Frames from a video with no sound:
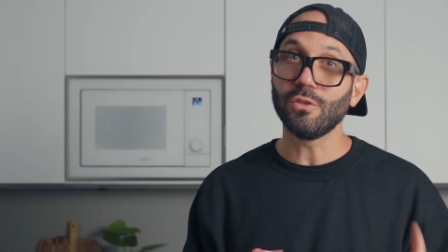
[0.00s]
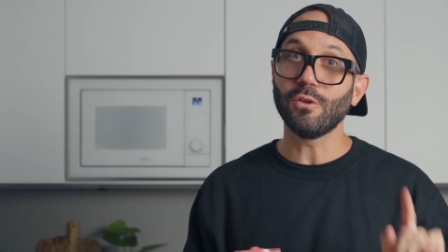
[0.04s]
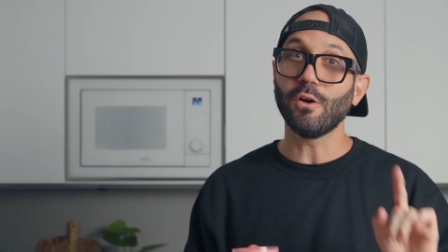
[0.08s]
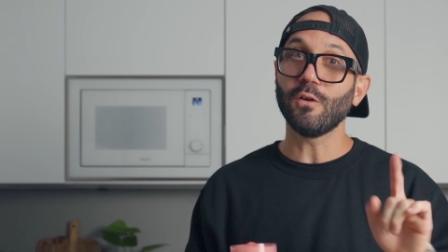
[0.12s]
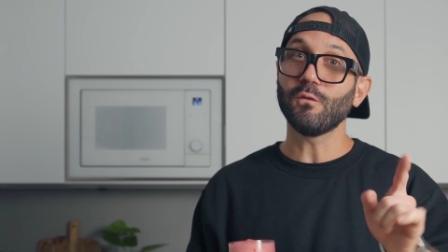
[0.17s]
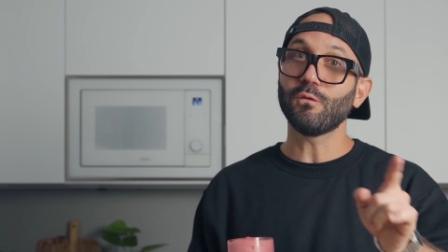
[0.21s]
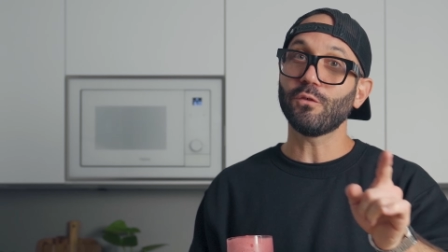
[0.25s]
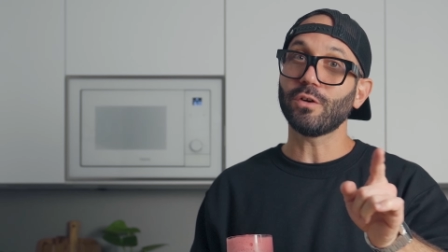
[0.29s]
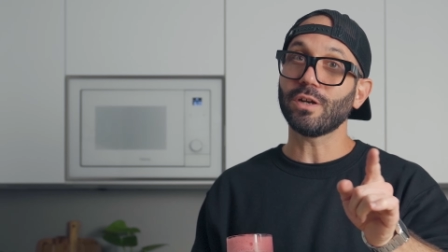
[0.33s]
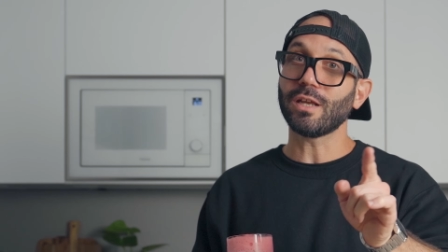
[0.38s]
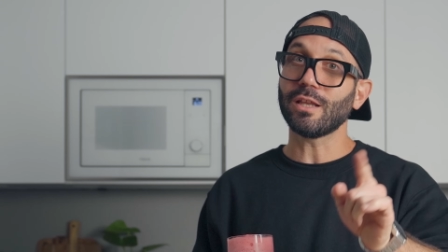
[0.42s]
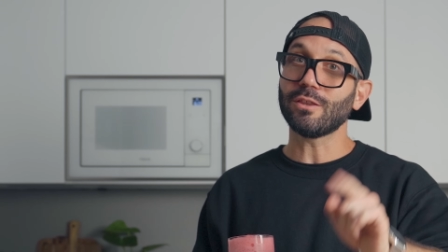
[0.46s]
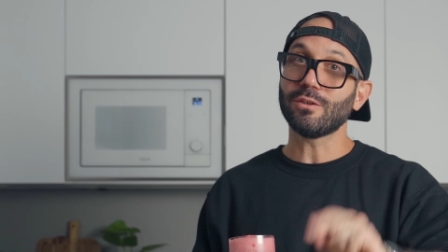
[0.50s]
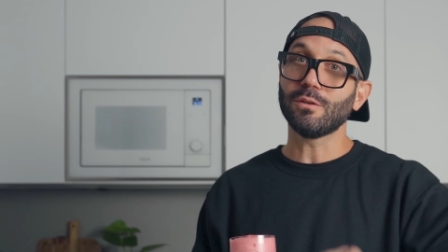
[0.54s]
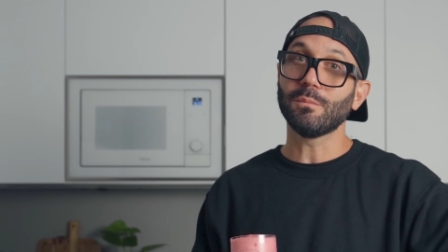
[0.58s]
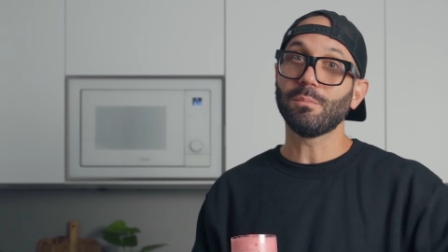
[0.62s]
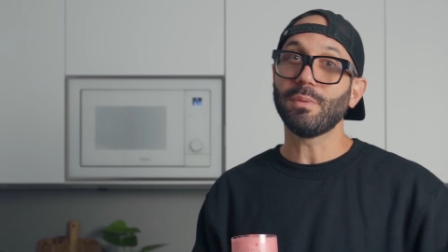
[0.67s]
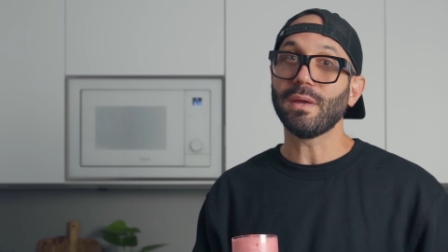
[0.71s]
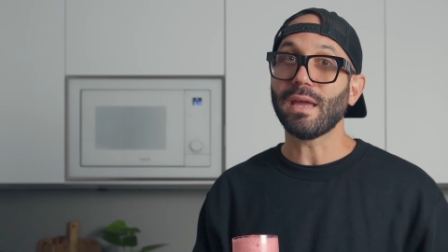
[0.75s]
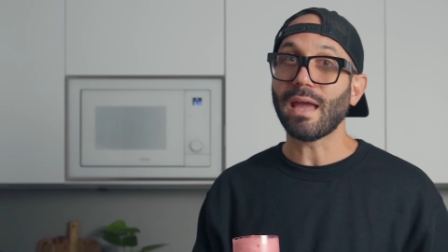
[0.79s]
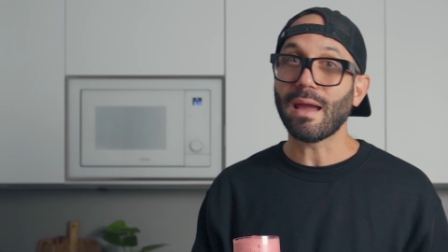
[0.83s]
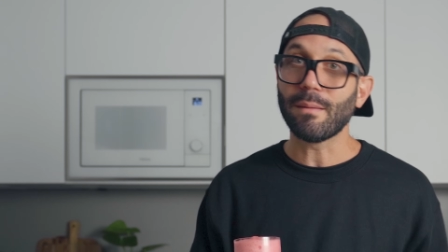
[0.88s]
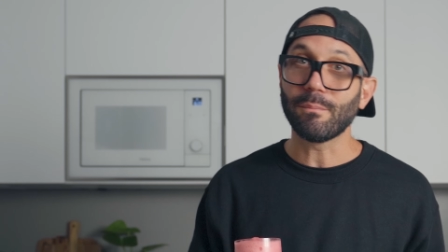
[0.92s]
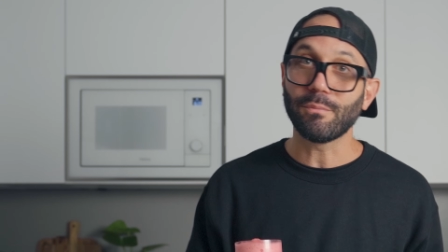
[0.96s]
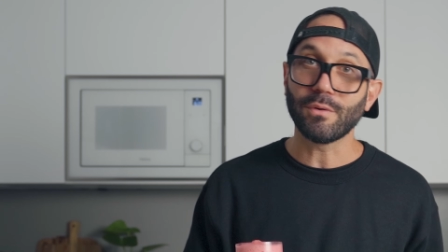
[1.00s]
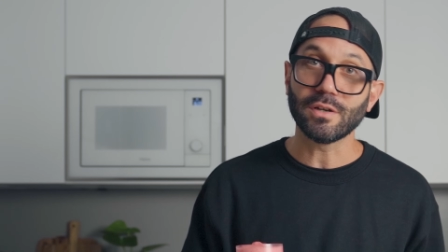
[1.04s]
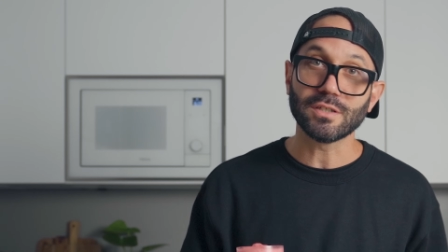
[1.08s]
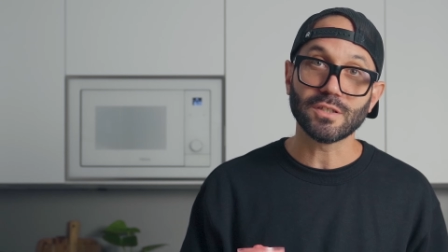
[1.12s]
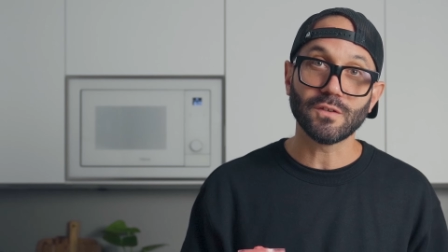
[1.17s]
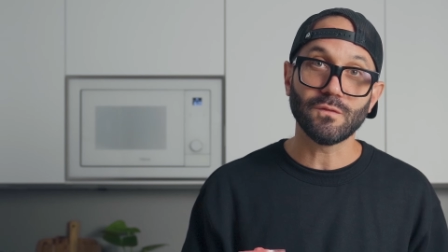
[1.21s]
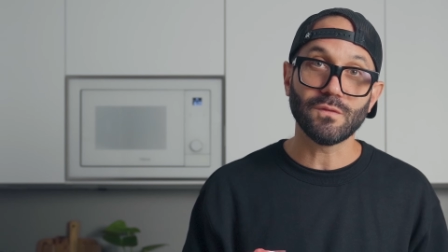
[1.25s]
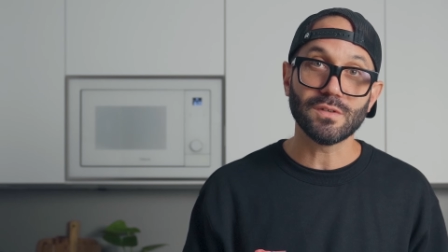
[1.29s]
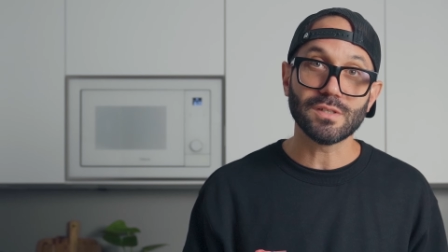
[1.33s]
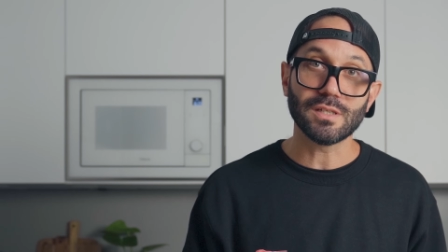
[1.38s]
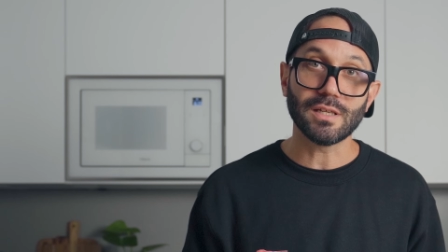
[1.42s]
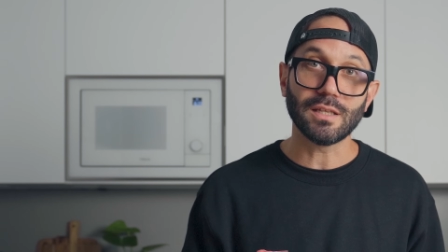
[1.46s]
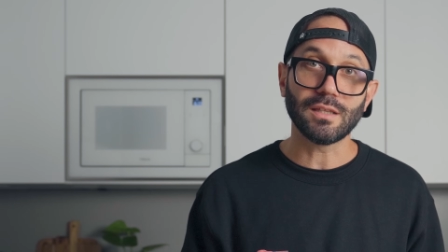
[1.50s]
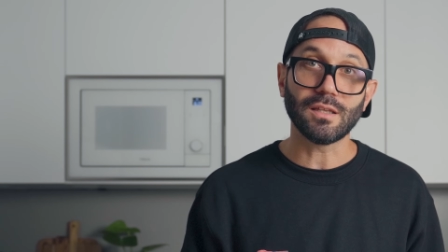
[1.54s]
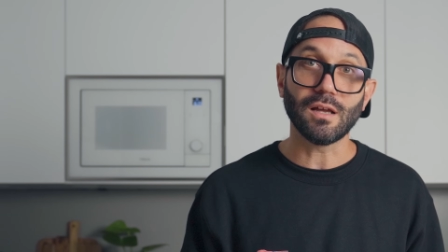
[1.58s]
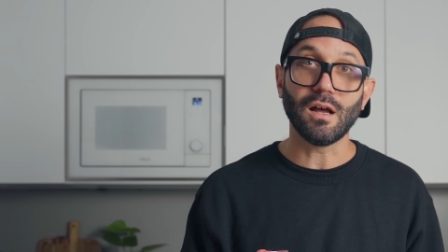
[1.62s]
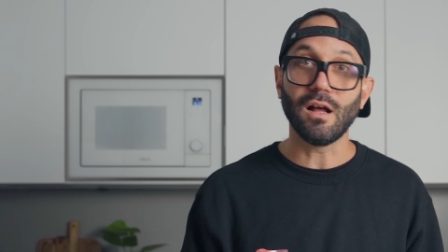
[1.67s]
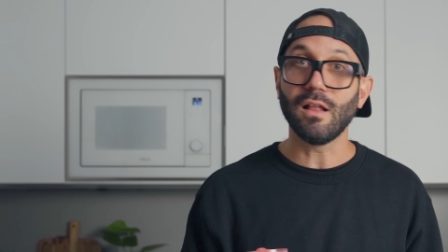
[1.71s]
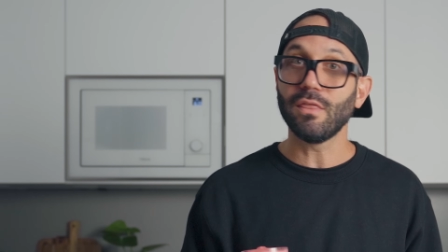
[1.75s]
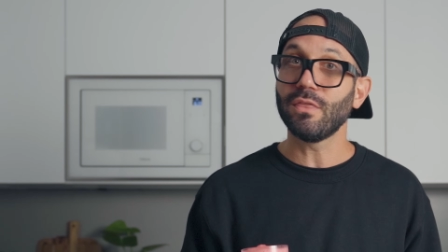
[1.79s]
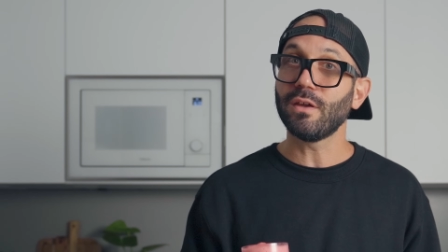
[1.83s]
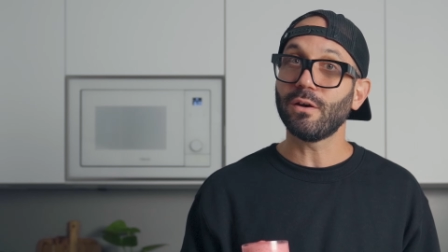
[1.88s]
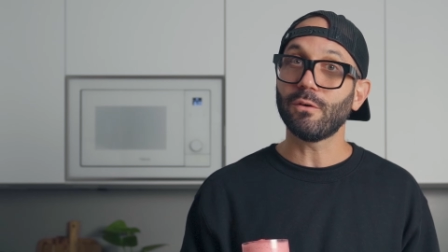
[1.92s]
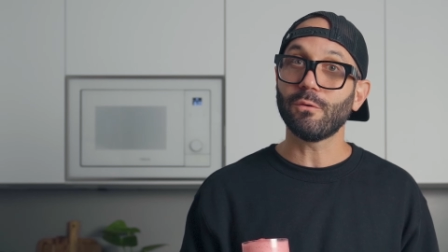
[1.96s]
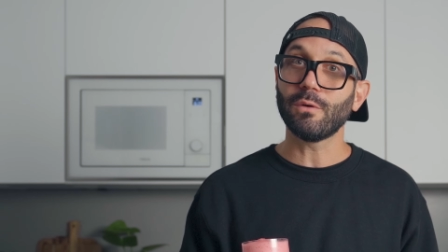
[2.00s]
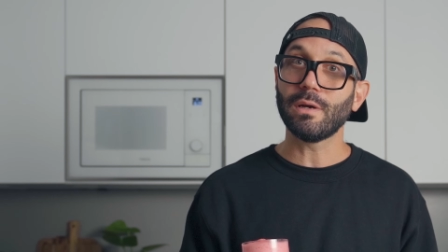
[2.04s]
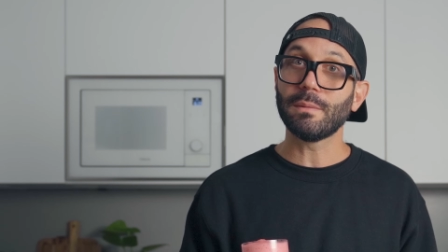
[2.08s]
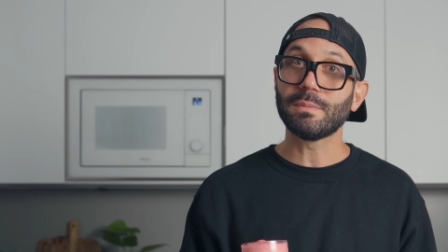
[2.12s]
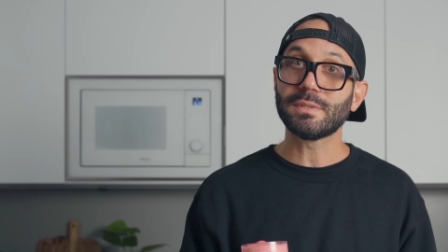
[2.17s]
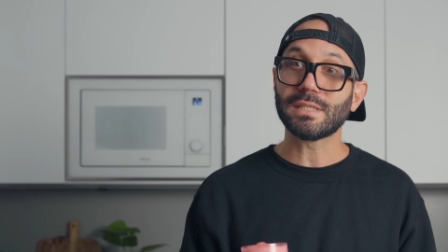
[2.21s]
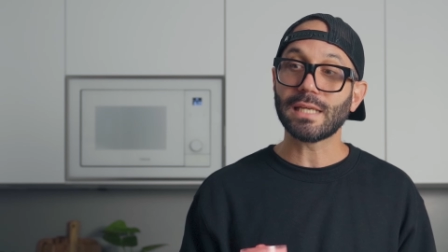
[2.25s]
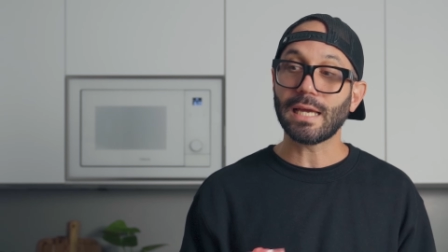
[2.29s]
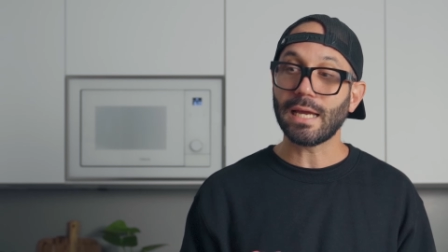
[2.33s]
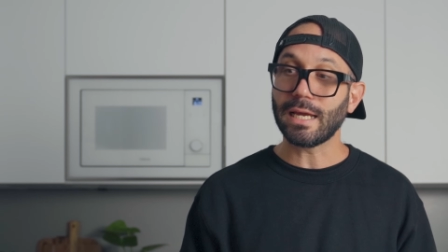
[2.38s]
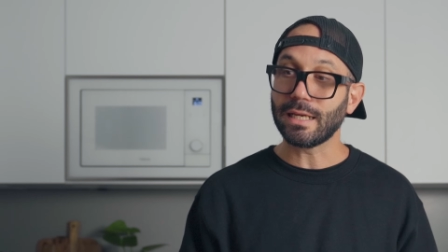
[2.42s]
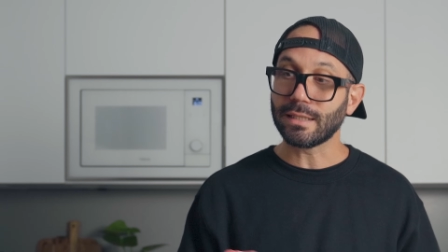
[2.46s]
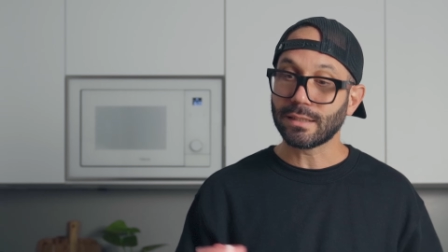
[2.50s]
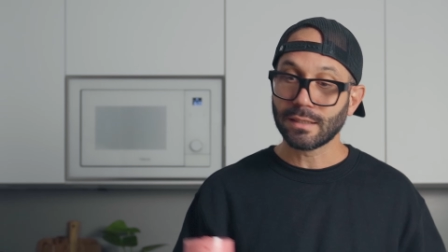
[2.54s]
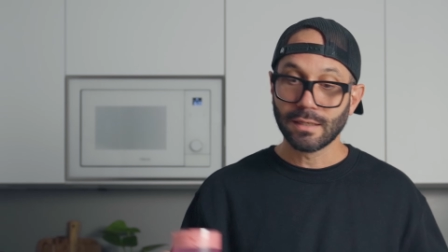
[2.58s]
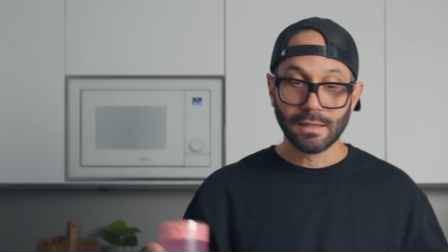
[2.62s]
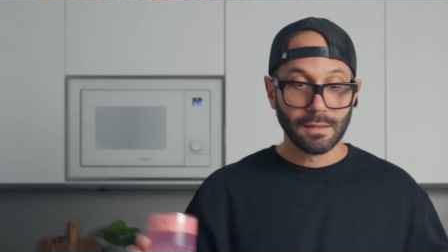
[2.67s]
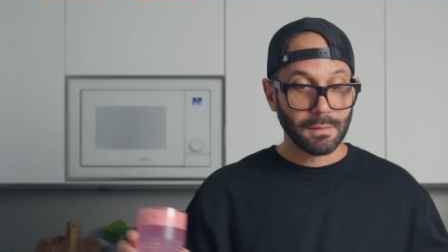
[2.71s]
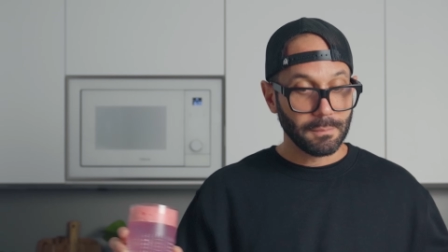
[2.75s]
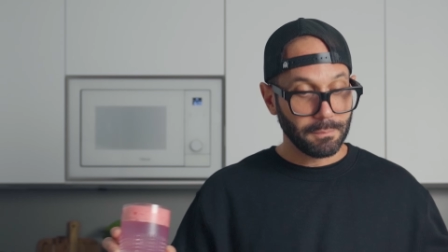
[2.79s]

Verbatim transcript: Don't forget to pay Empress a visit on their website.